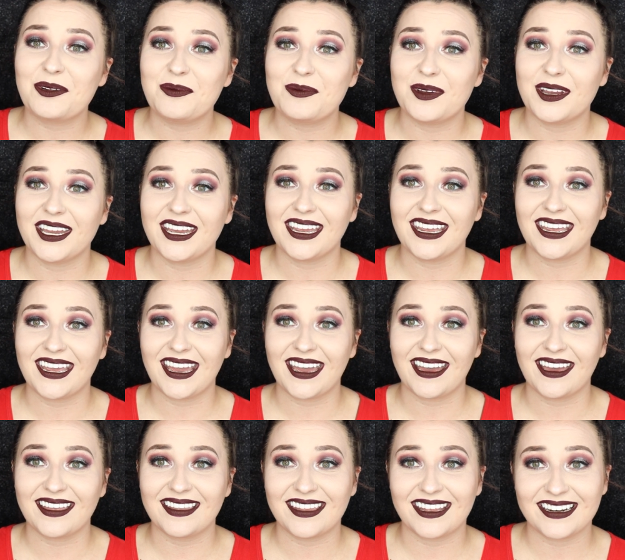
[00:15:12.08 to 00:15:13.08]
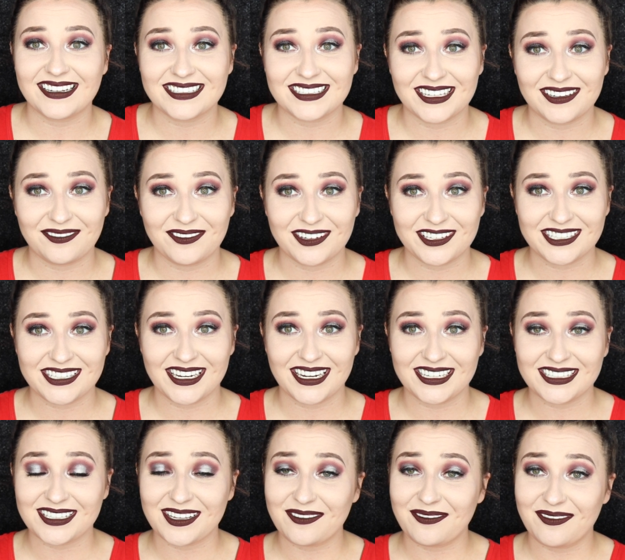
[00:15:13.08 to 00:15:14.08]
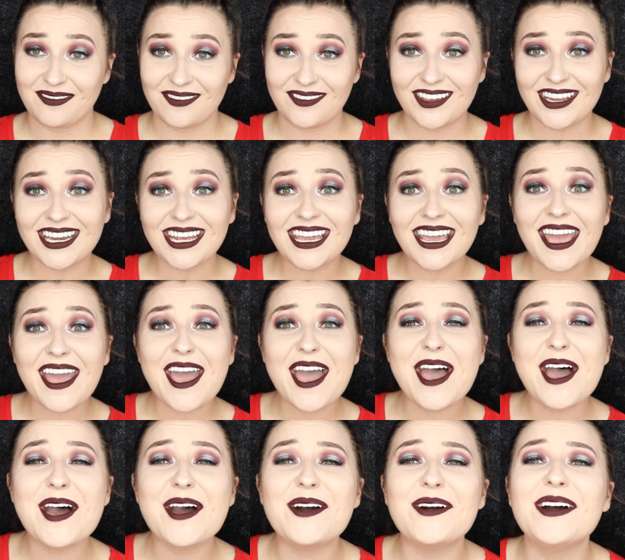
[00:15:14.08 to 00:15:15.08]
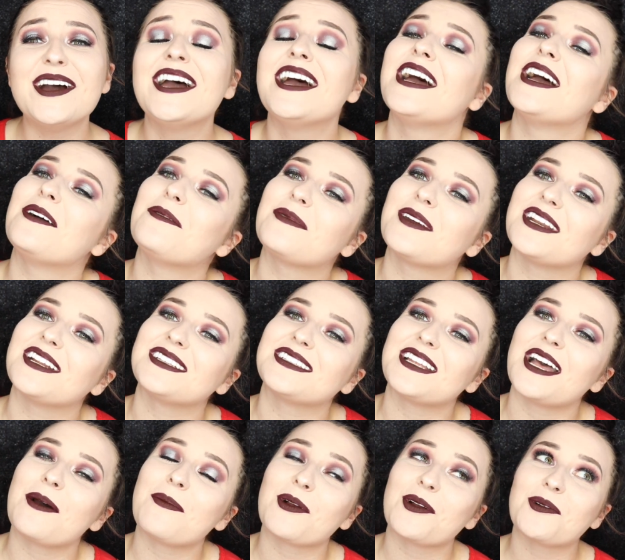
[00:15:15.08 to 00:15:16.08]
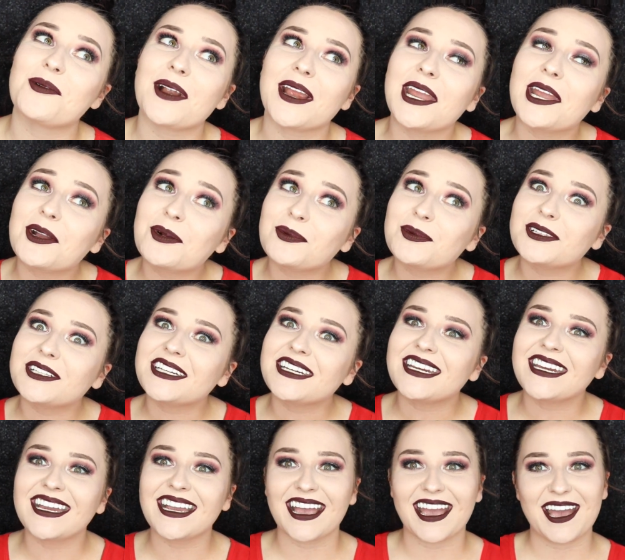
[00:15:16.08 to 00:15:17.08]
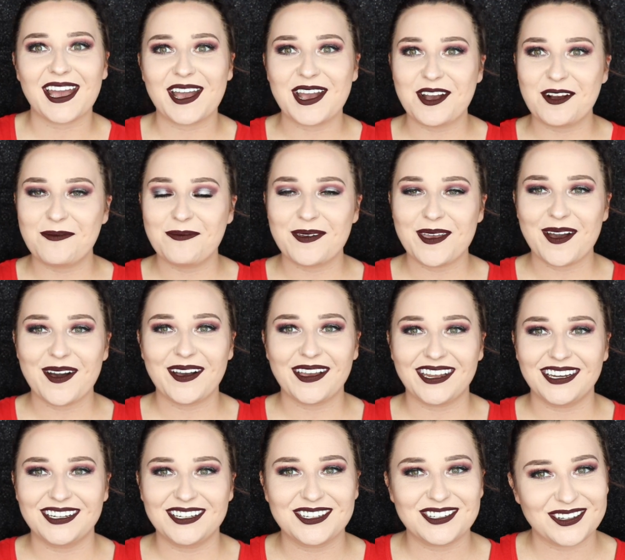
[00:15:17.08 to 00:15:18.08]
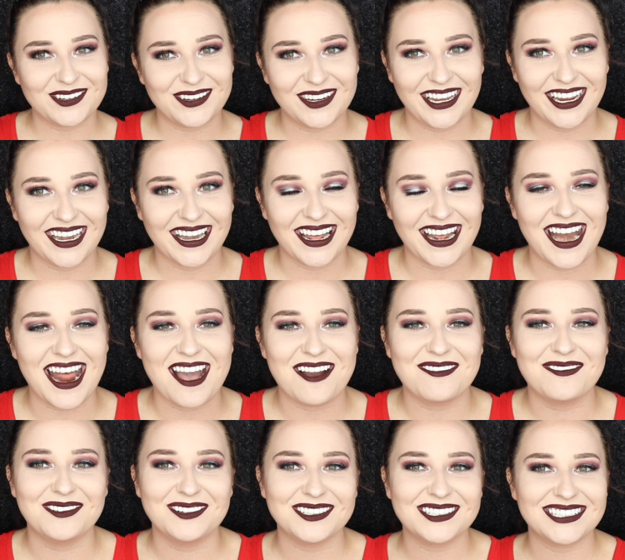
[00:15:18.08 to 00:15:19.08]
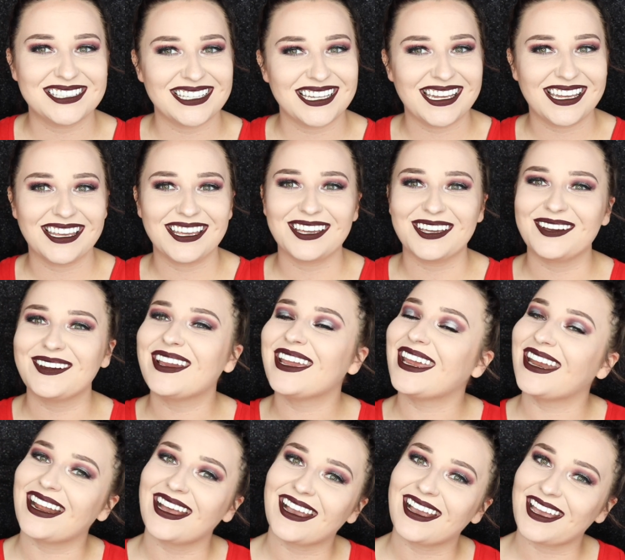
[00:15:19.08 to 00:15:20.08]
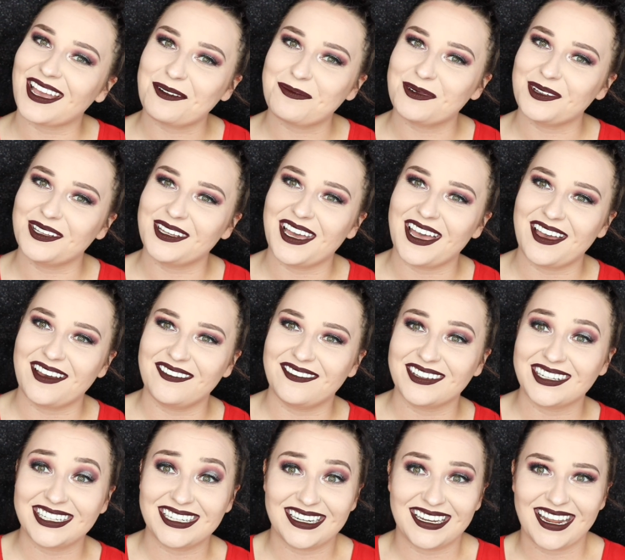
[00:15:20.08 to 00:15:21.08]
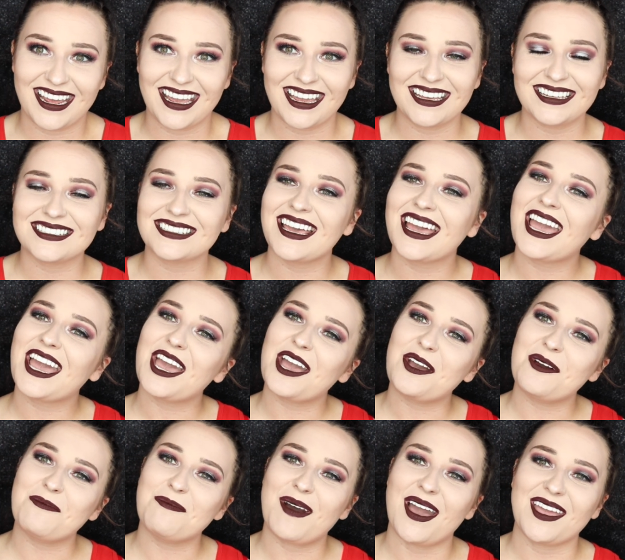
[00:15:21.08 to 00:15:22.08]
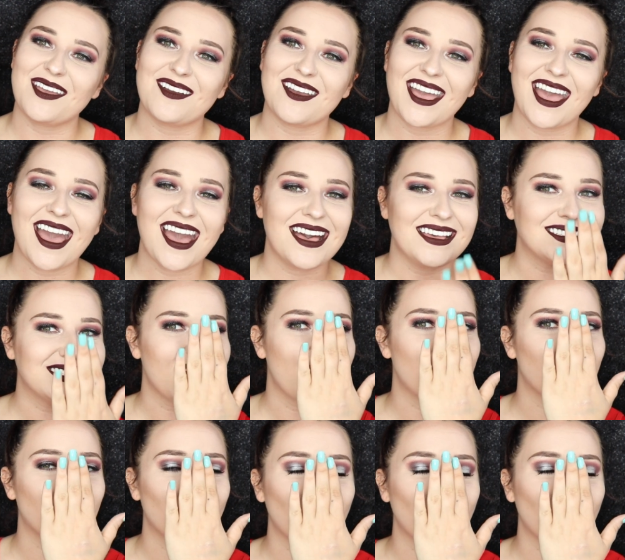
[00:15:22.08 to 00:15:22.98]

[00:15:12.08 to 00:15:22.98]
But yeah, that is it for today's video. I'm gonna stop rambling. I hope y'all enjoyed, and I will see you in a couple of days. Bye, you guys.